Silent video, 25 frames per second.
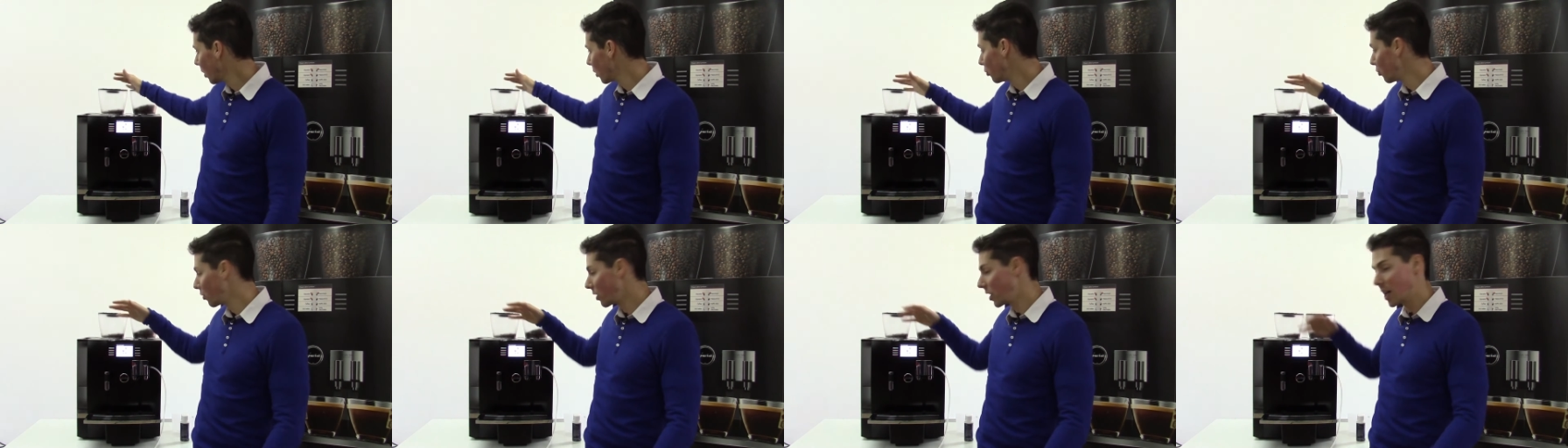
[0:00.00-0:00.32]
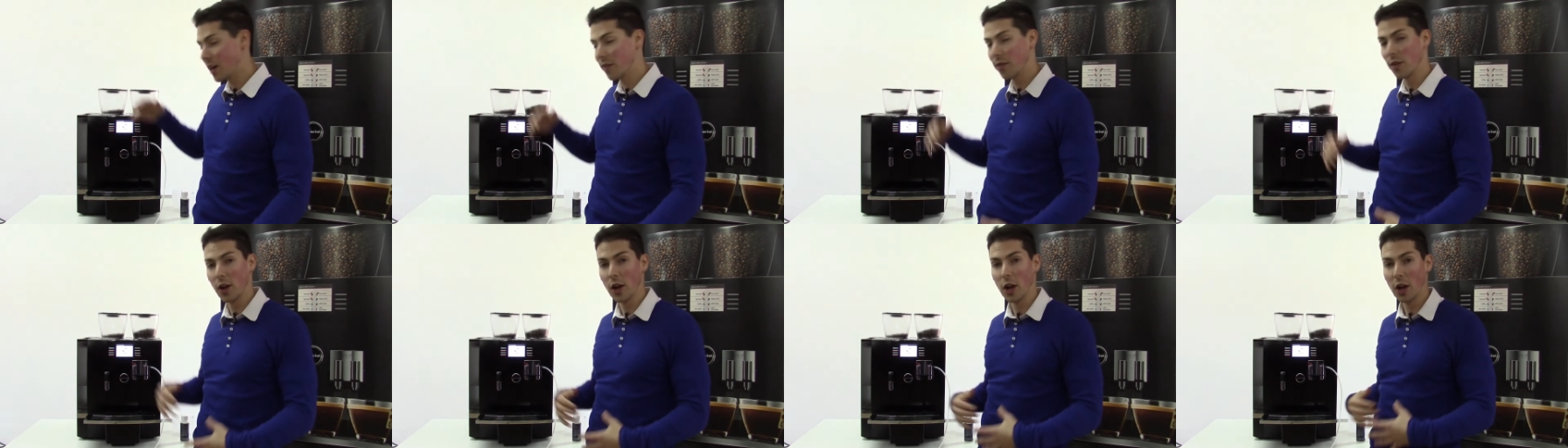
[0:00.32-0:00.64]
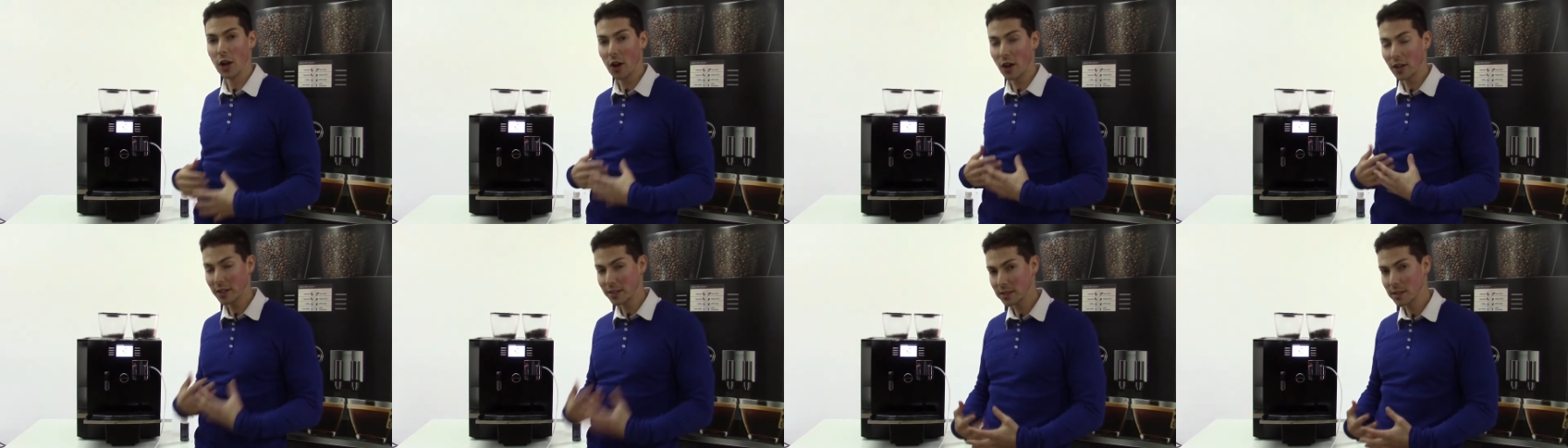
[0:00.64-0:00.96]
You can have
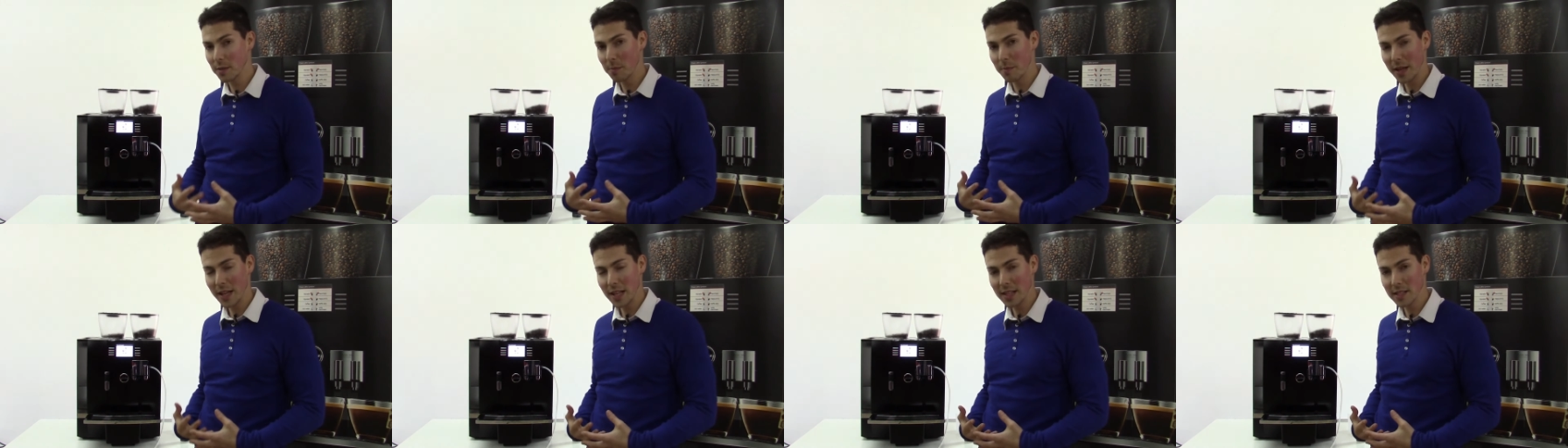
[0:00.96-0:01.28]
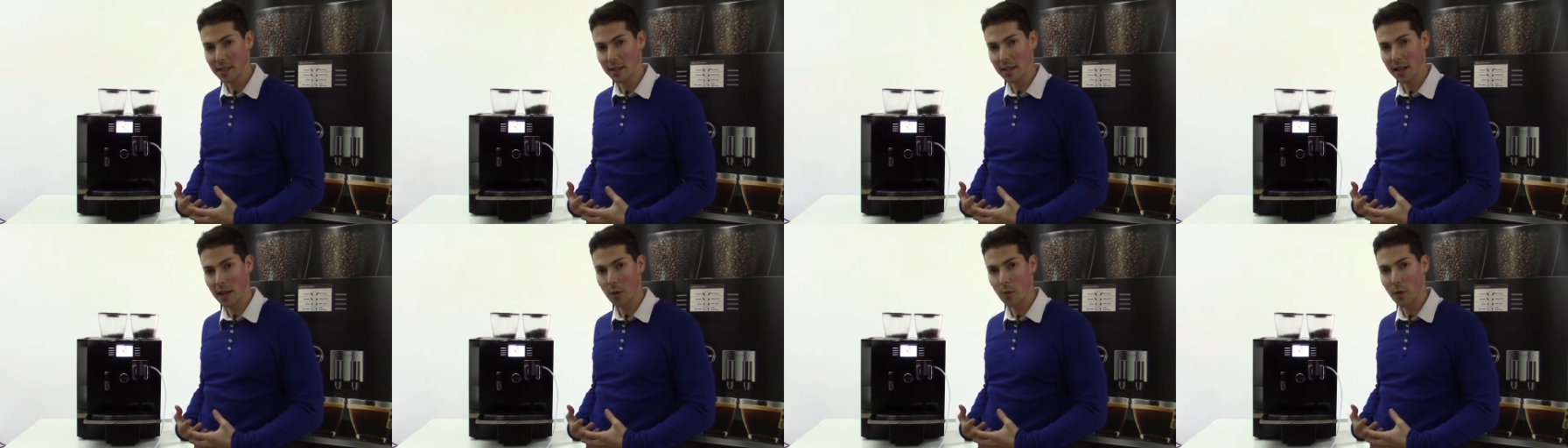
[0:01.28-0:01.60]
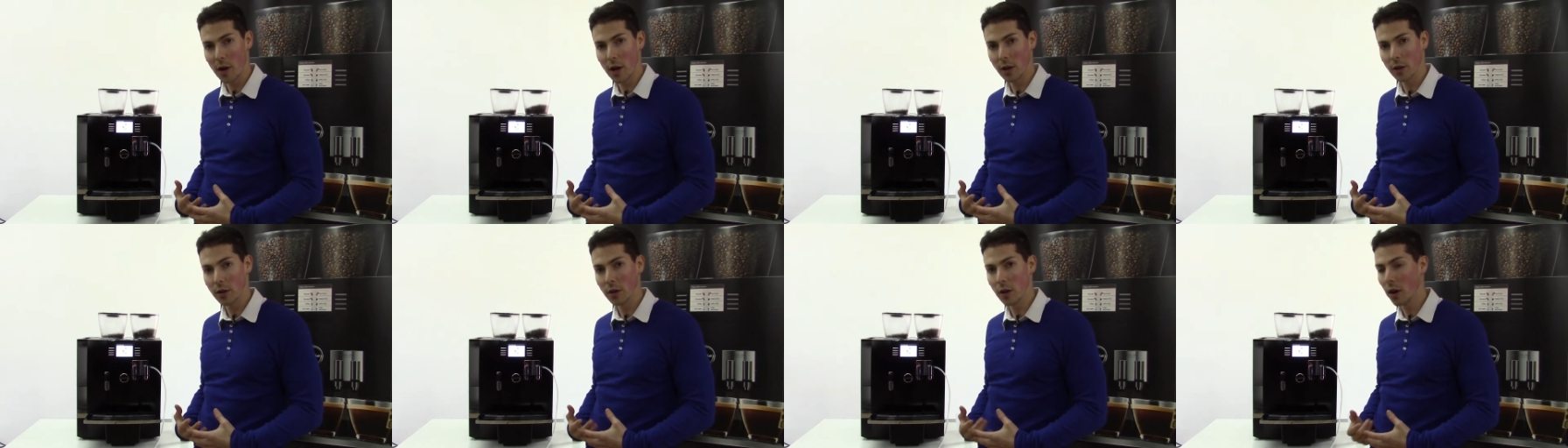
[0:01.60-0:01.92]
lots of beans in there in
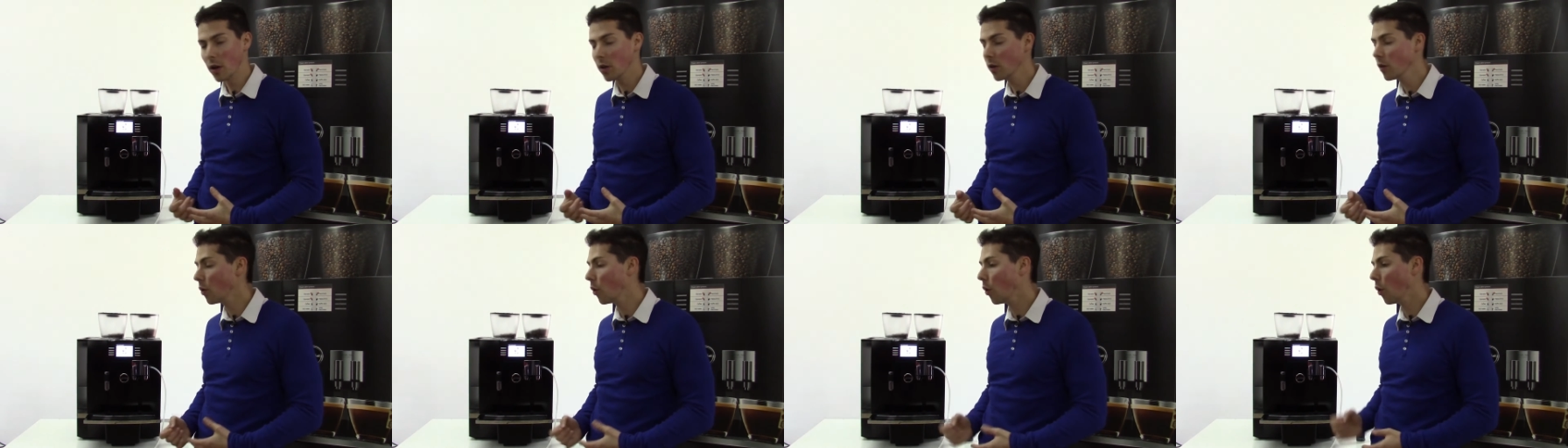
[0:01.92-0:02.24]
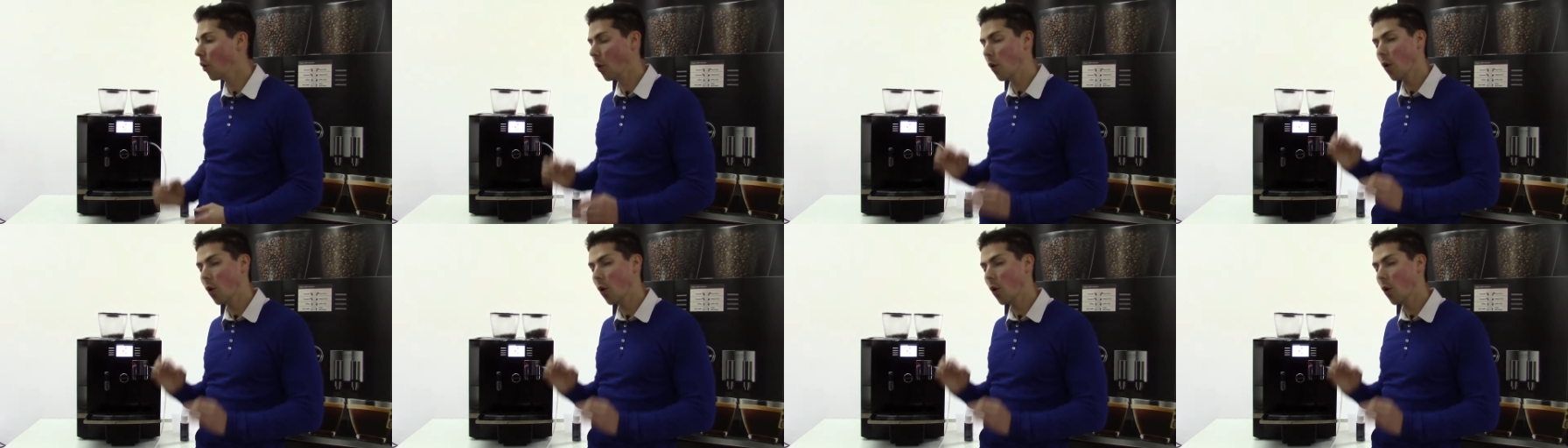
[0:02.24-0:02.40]
one go,